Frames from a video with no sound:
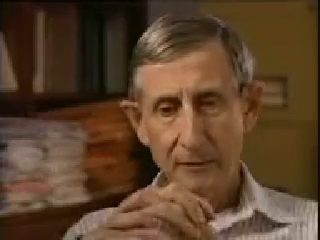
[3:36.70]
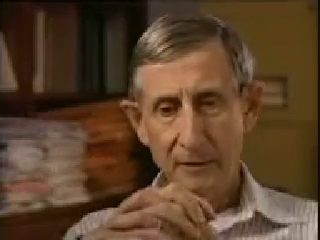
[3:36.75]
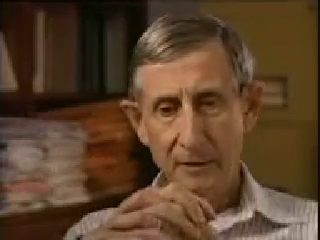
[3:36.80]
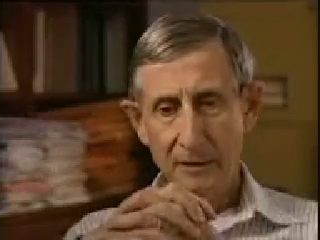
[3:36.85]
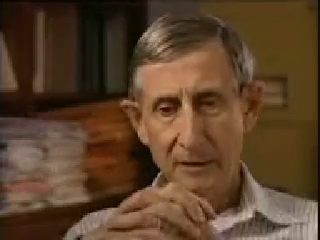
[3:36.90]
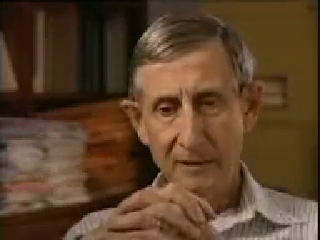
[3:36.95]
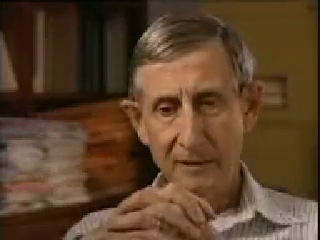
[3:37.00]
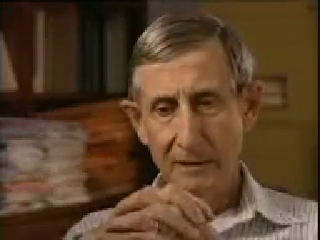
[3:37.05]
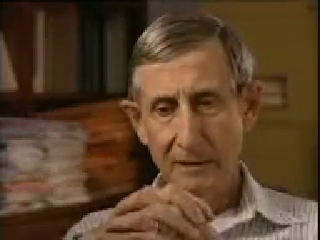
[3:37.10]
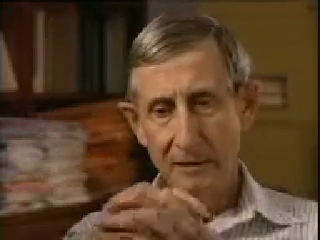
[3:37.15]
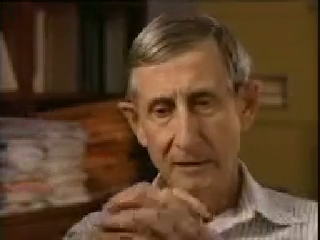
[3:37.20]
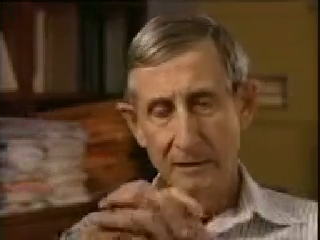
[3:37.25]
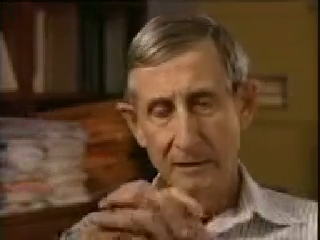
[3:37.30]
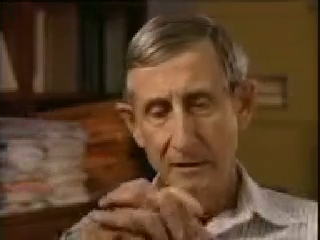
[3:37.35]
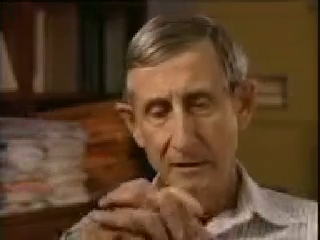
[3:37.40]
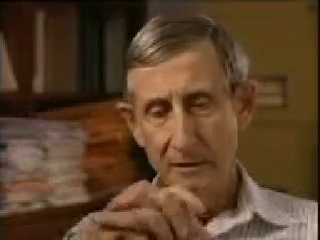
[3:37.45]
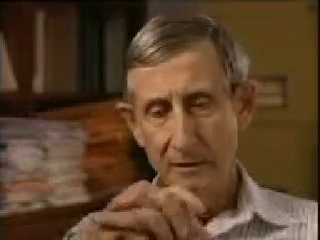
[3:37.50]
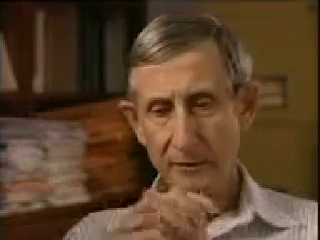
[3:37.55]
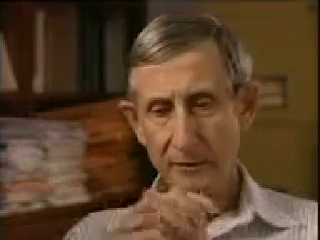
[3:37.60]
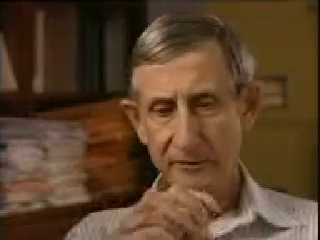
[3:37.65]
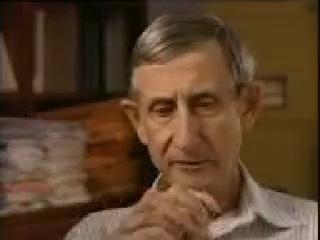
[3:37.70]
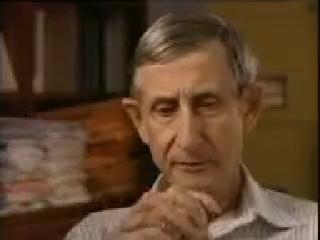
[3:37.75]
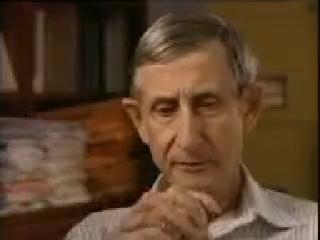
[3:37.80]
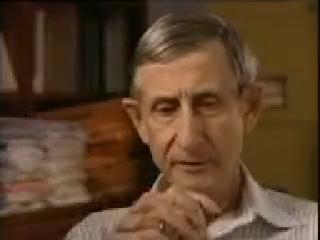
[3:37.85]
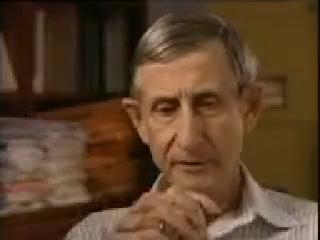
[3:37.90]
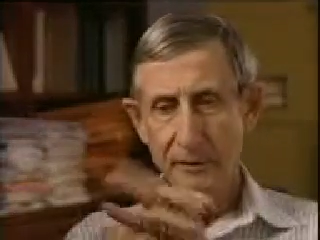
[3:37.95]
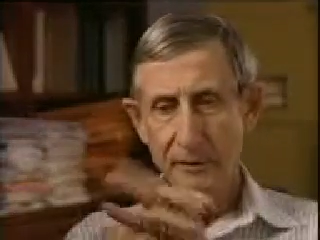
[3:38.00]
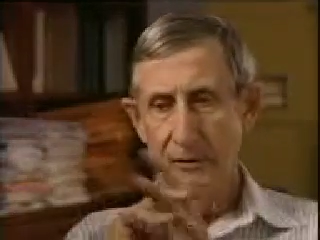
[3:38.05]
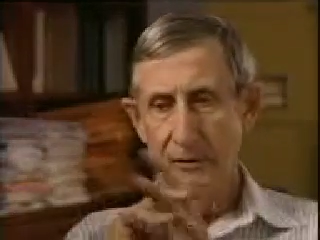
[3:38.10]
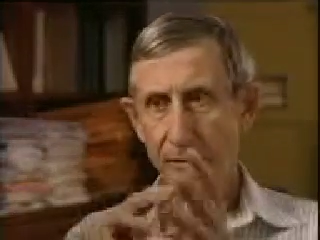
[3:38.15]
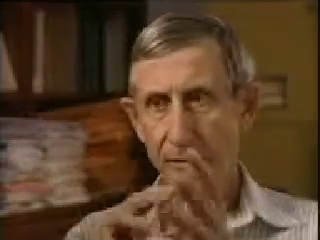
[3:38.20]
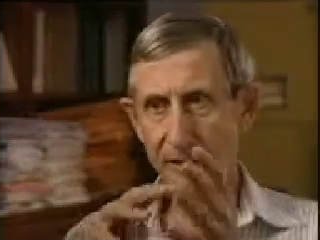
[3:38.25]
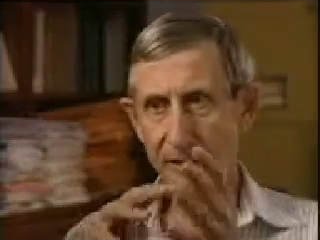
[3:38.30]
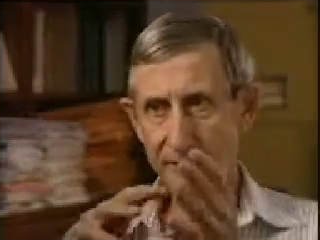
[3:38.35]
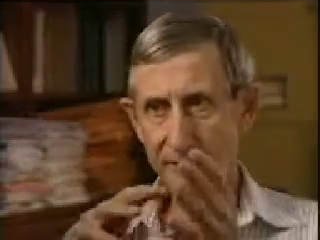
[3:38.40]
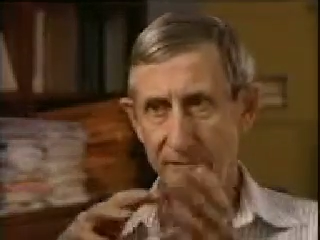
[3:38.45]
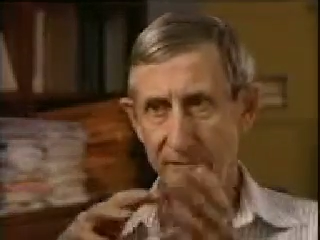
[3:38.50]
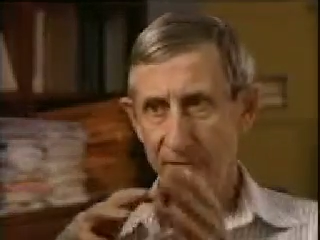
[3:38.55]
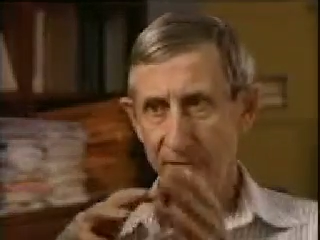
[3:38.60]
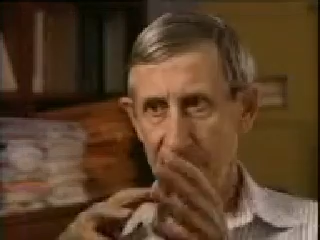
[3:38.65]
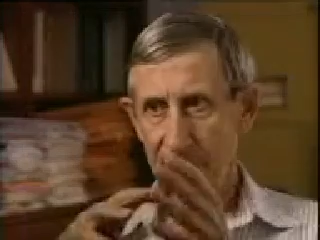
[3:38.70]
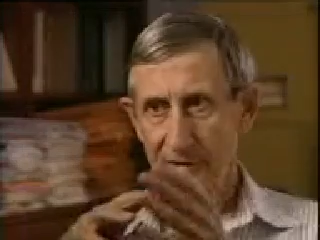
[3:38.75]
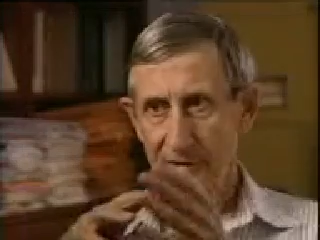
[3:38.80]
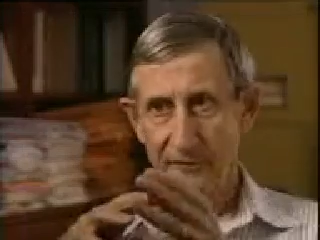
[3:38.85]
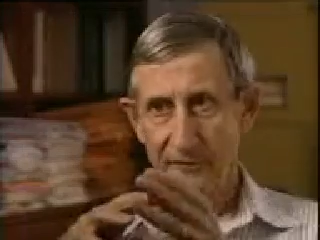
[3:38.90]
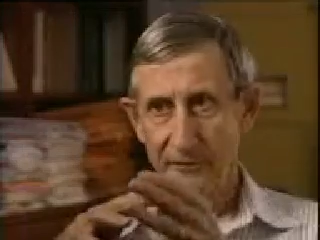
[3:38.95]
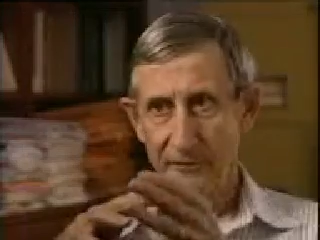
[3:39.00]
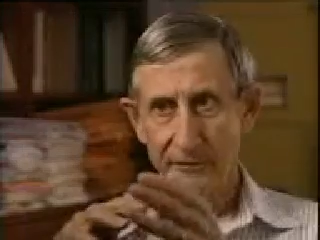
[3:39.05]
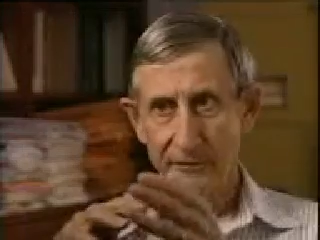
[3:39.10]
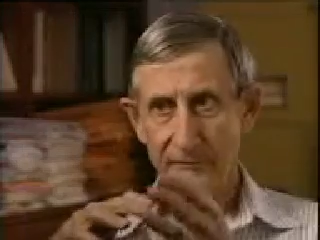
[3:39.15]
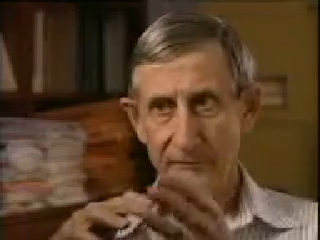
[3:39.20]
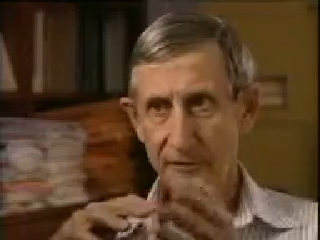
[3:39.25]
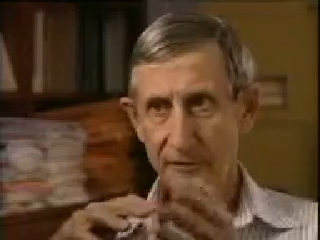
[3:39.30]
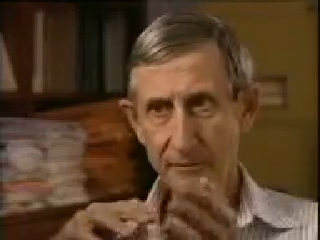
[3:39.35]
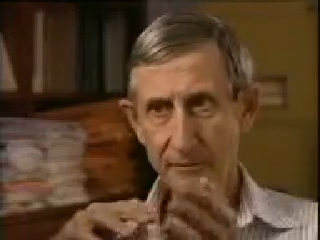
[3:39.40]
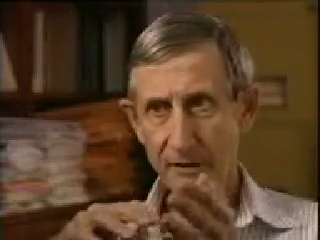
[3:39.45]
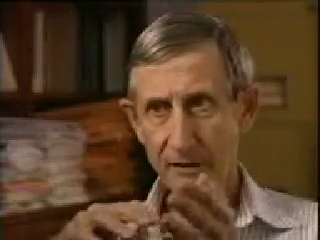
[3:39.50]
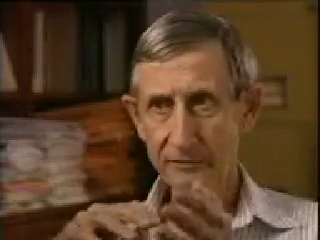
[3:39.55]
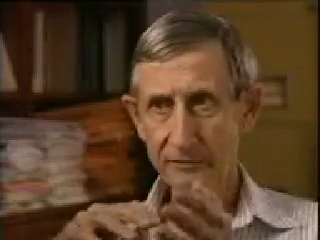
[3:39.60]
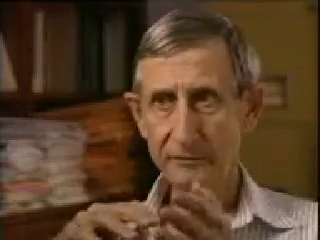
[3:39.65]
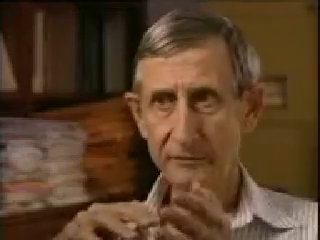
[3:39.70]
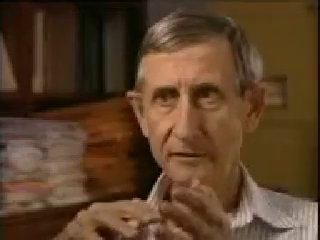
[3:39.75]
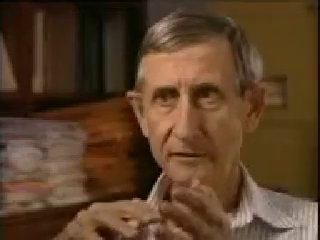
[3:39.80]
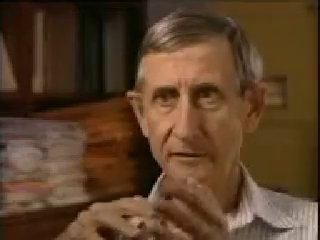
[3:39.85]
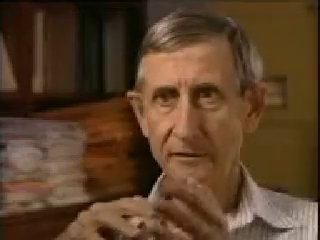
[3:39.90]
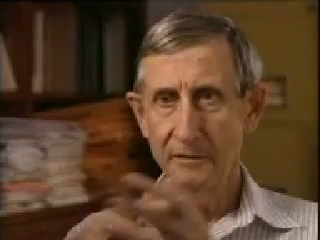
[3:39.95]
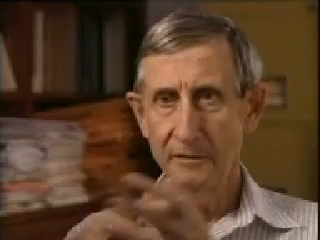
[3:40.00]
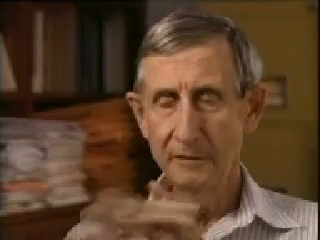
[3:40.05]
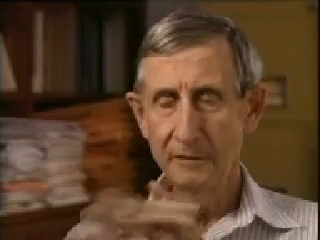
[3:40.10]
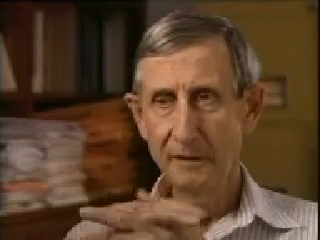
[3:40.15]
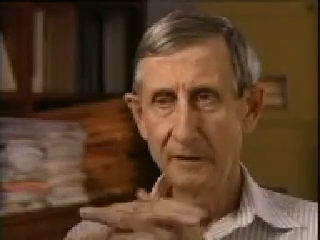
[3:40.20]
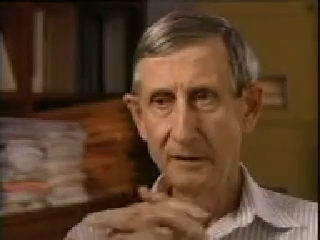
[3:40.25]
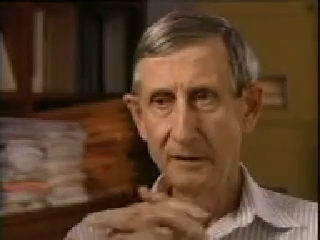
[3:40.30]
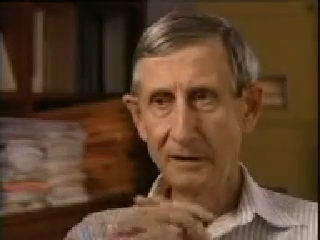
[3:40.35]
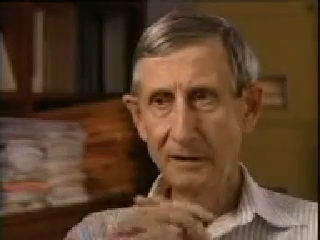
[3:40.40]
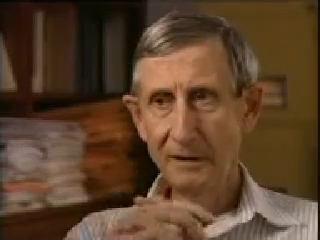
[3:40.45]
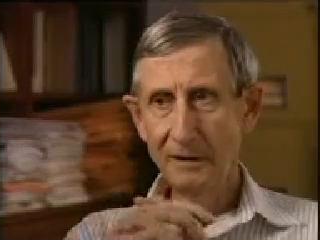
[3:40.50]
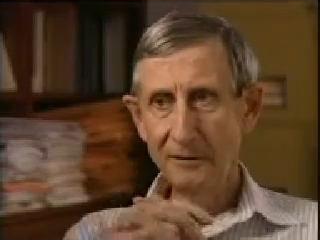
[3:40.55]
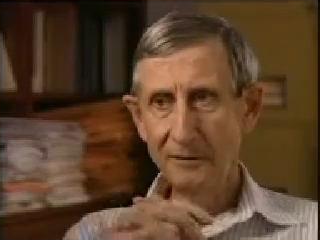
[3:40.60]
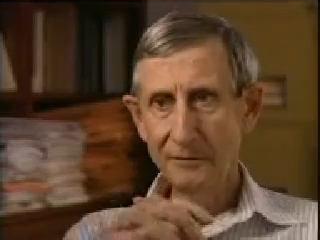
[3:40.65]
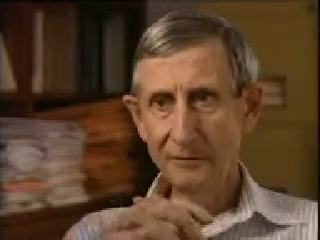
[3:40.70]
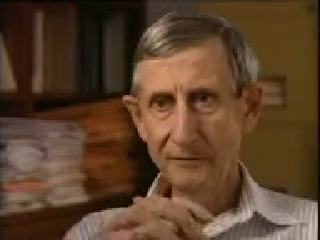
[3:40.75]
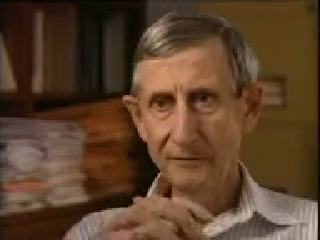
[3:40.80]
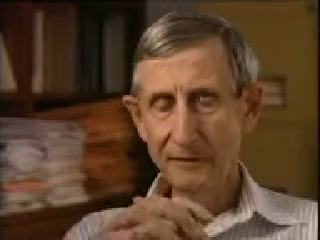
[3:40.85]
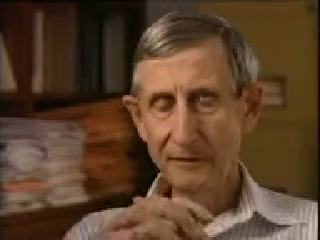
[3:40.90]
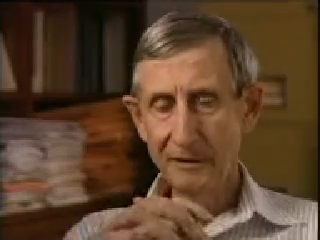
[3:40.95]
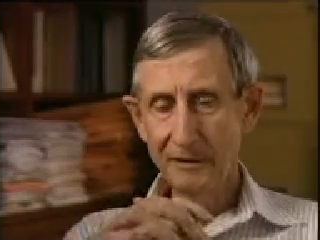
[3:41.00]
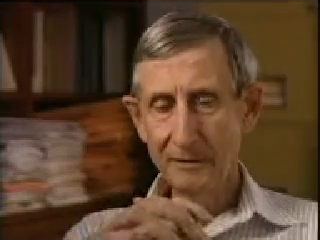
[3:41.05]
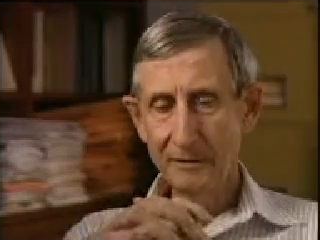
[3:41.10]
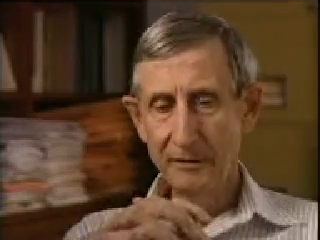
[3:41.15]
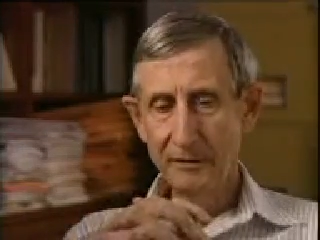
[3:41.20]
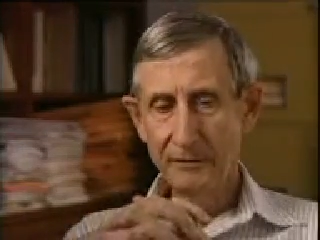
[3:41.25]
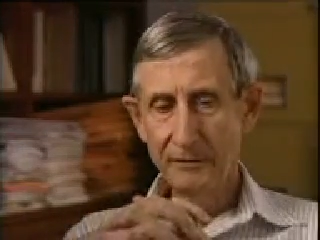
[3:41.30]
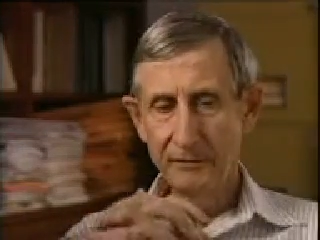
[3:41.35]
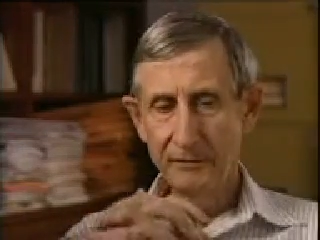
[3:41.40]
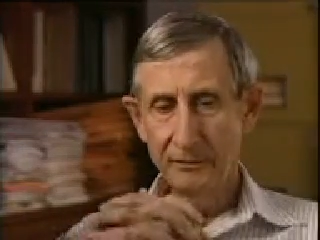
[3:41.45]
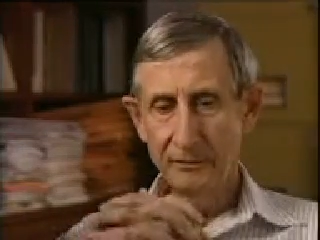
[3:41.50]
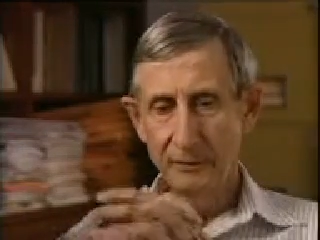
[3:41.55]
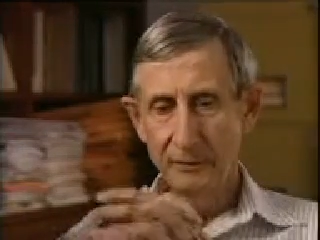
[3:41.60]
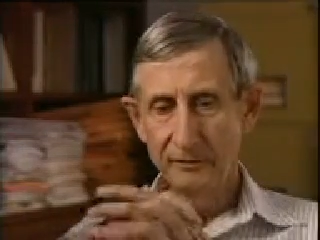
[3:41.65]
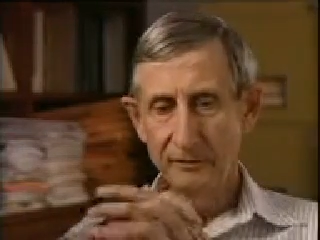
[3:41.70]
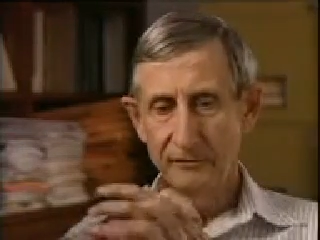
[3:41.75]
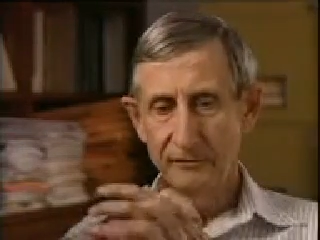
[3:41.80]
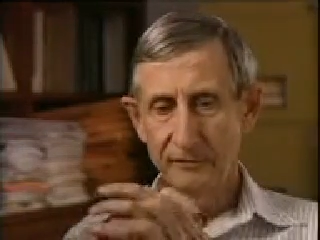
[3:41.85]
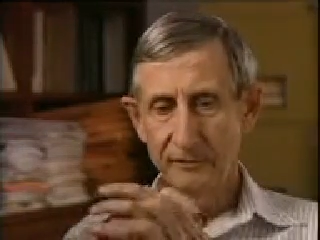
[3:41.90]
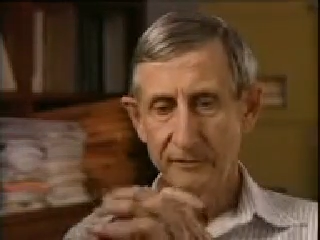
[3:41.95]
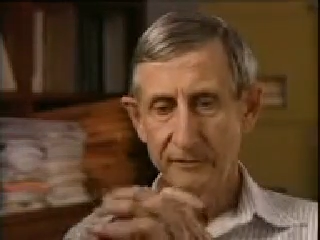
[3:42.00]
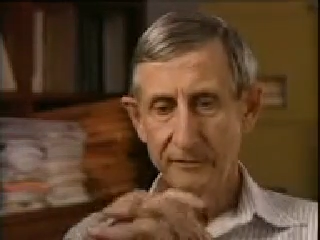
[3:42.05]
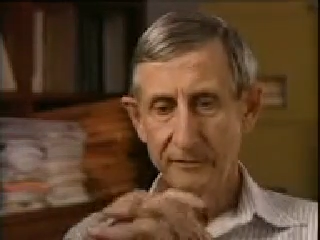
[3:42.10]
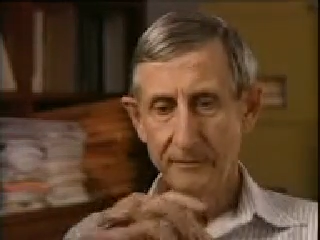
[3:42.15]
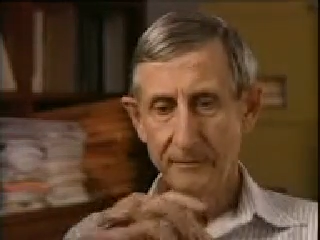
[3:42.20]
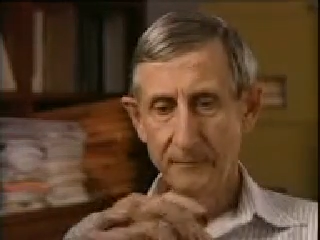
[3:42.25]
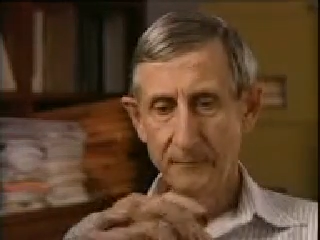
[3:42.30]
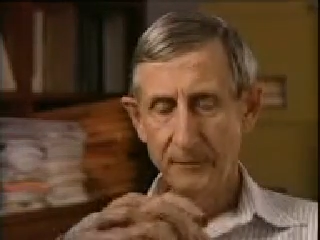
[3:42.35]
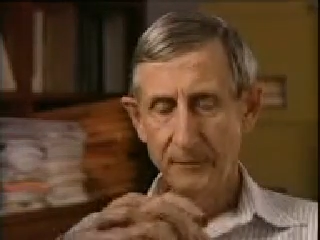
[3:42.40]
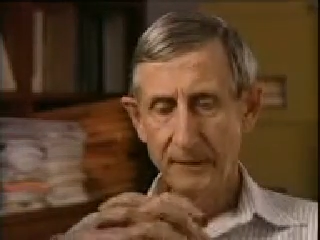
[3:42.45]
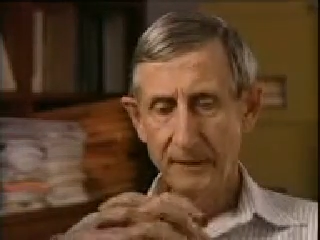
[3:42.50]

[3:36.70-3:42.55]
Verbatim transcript: Well, what do we know about the vegetation? Not very much. And so the elementary questions